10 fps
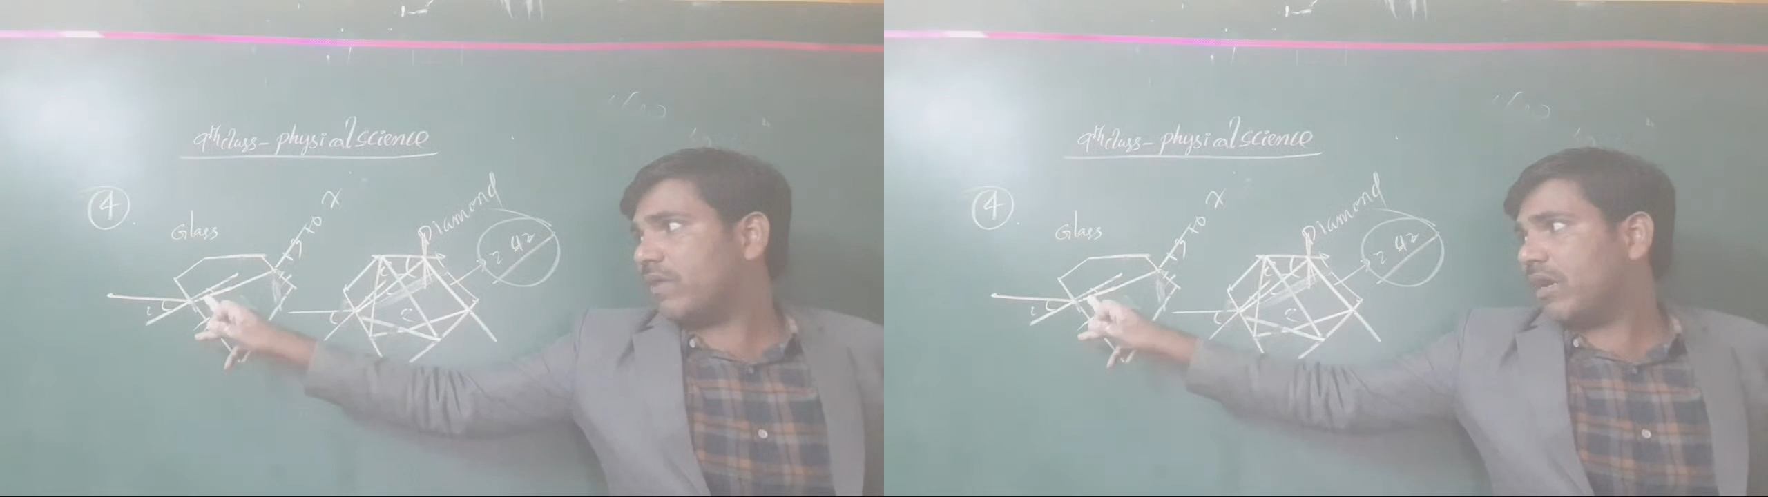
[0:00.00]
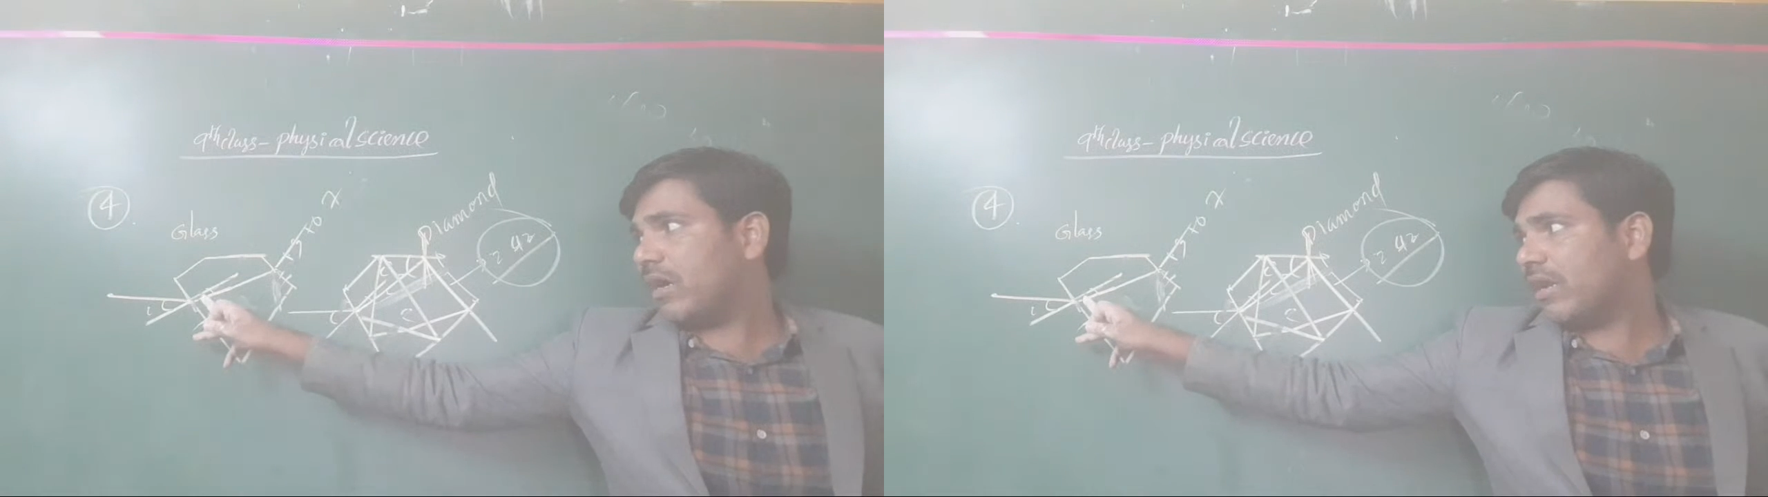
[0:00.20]

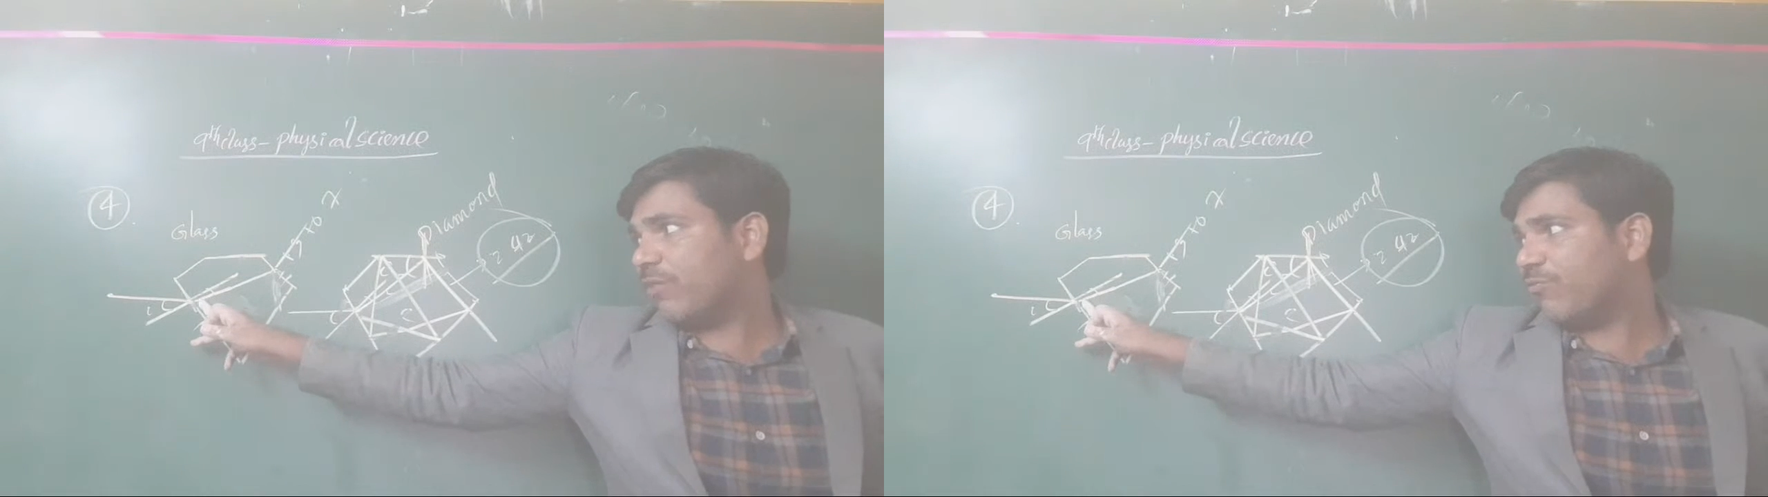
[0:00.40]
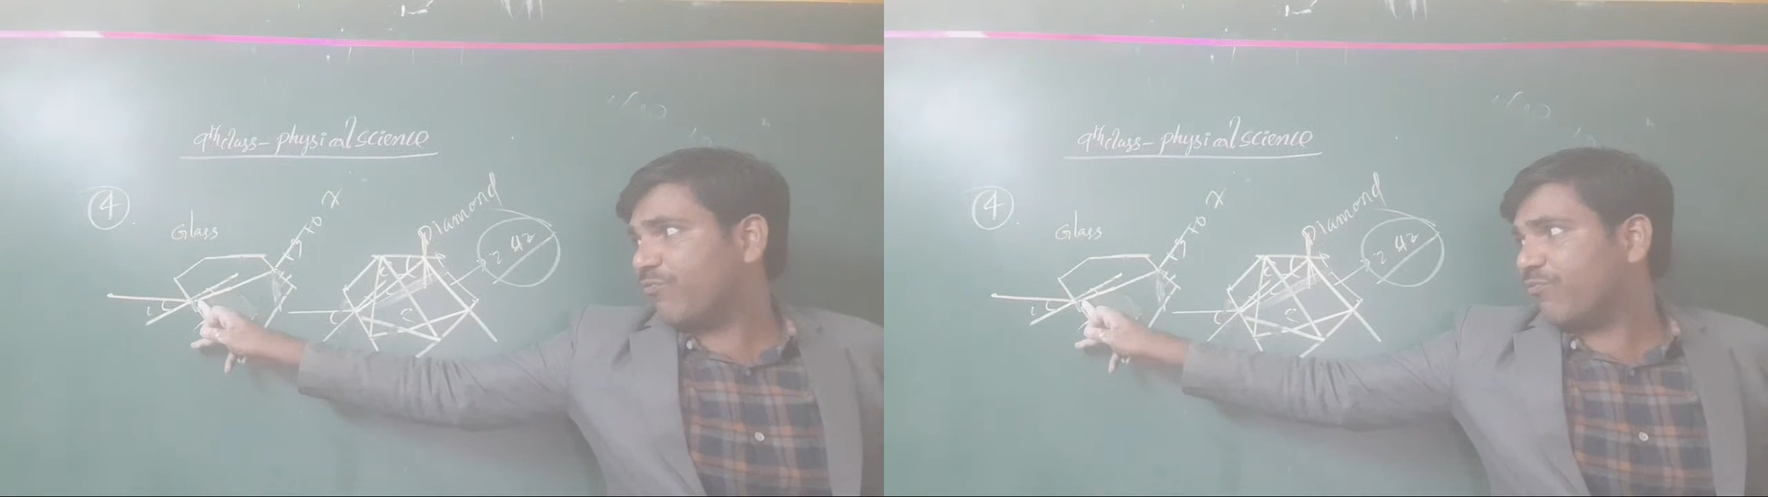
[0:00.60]

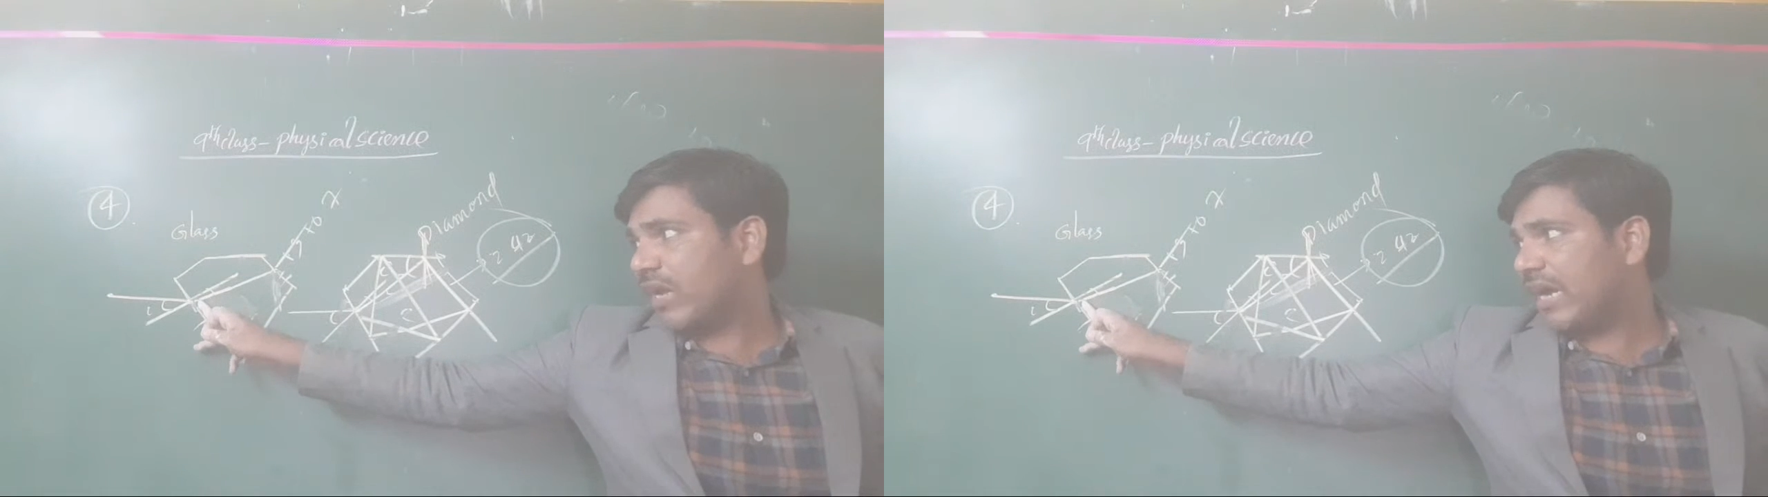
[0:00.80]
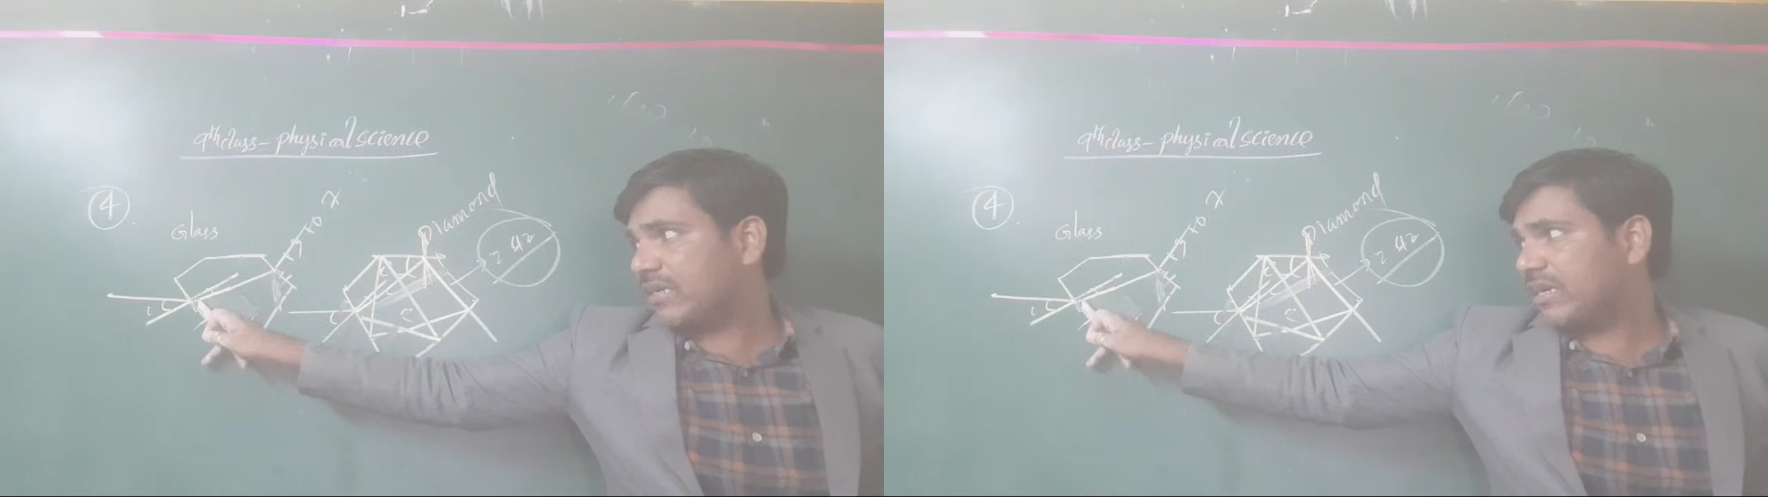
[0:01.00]
the
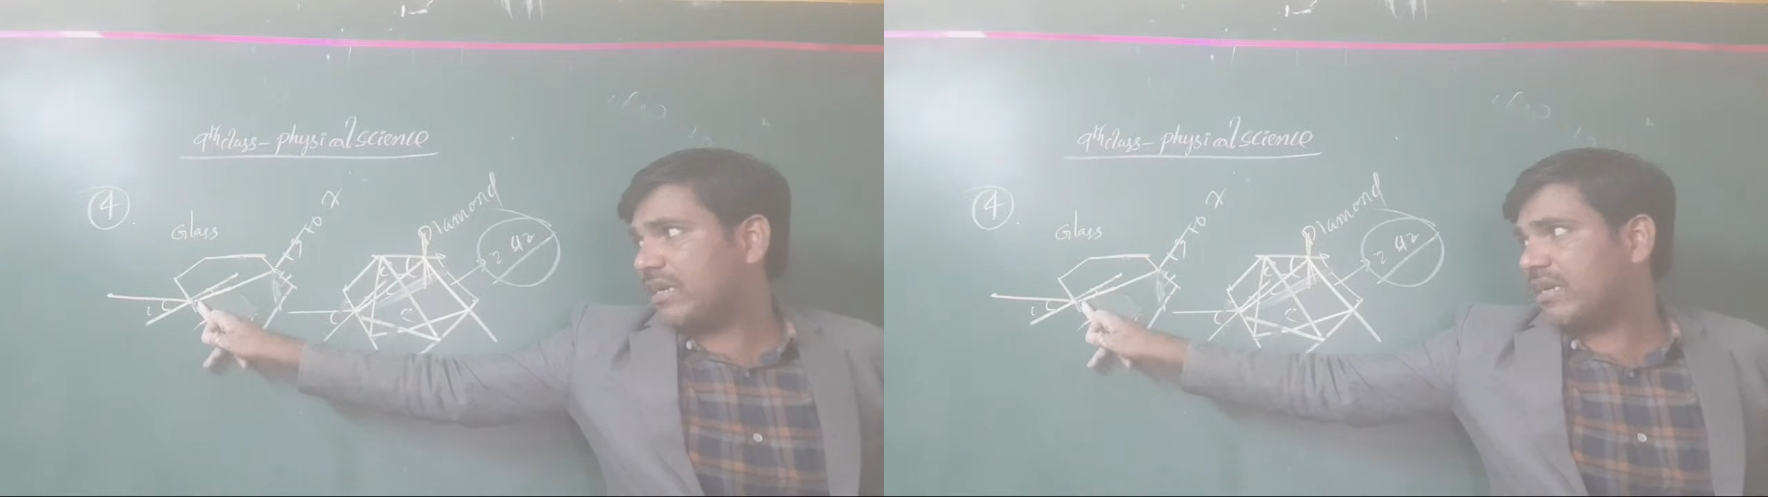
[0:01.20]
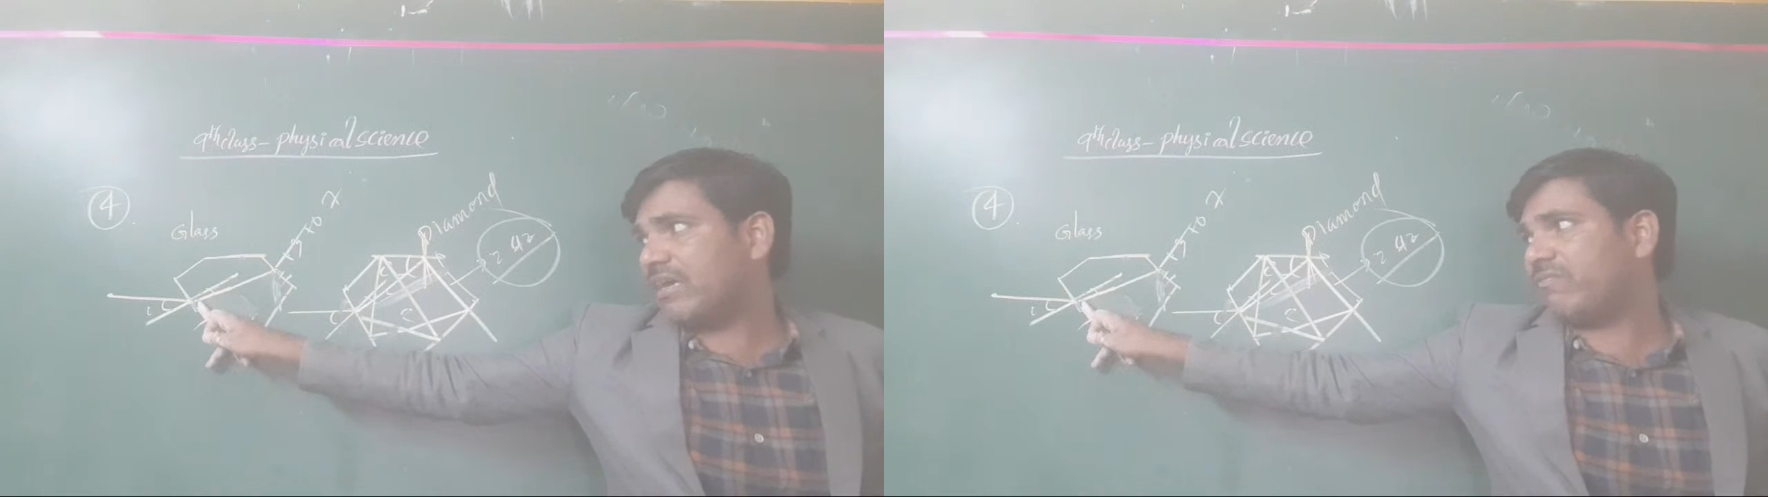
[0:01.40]

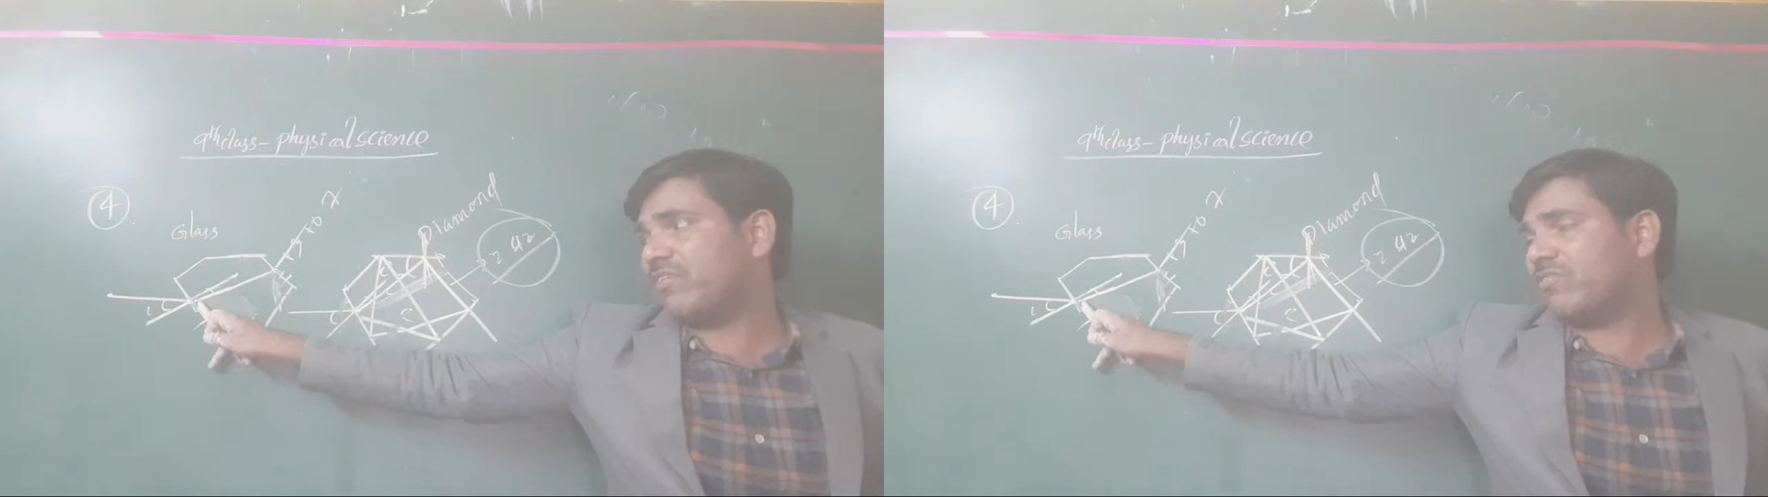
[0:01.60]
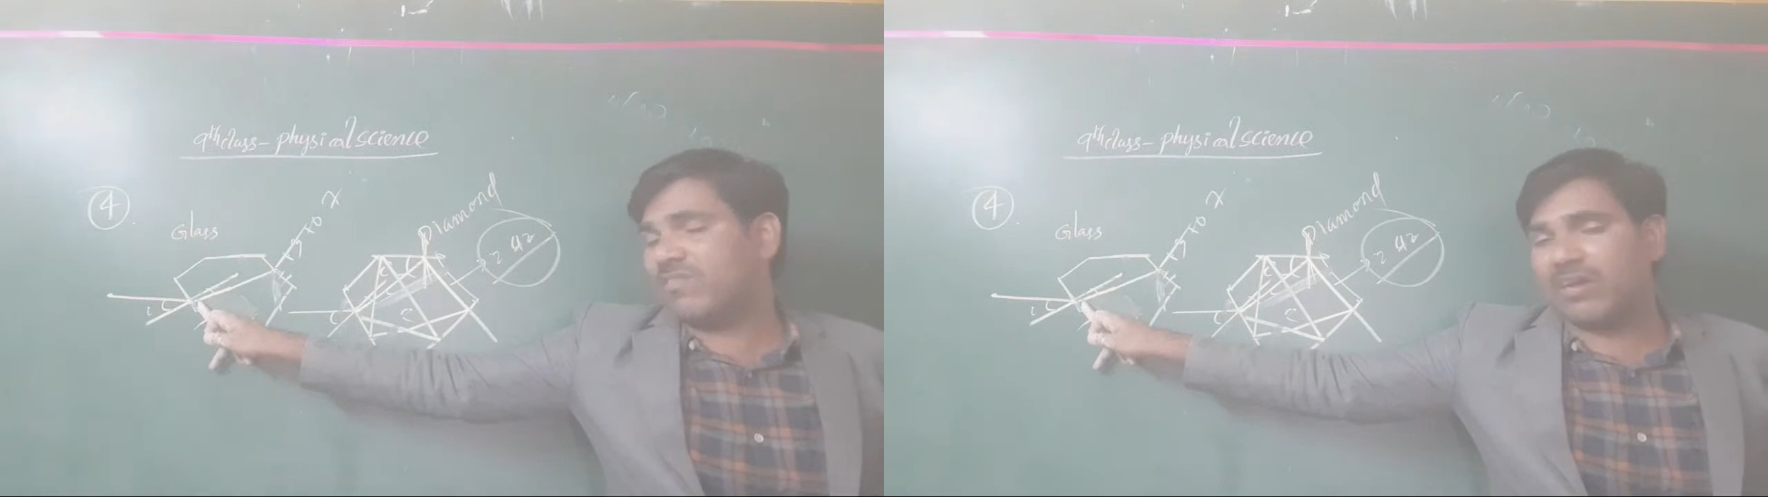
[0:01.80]
refracted ray
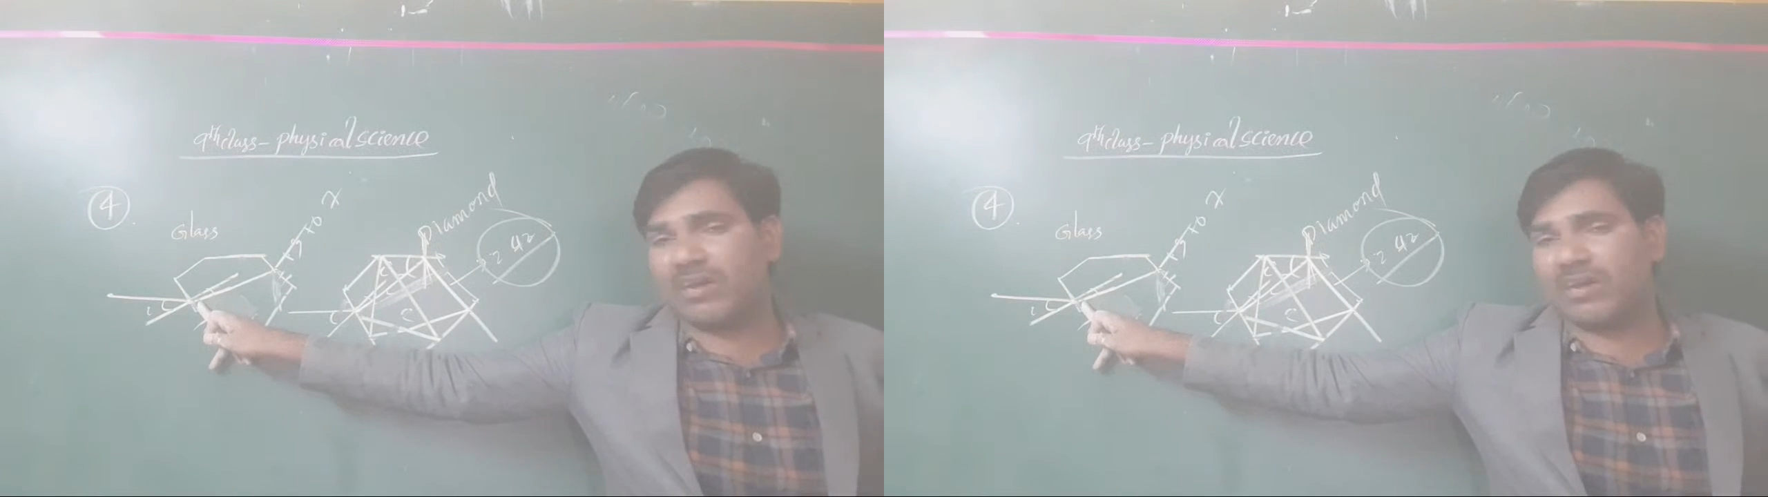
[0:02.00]
which is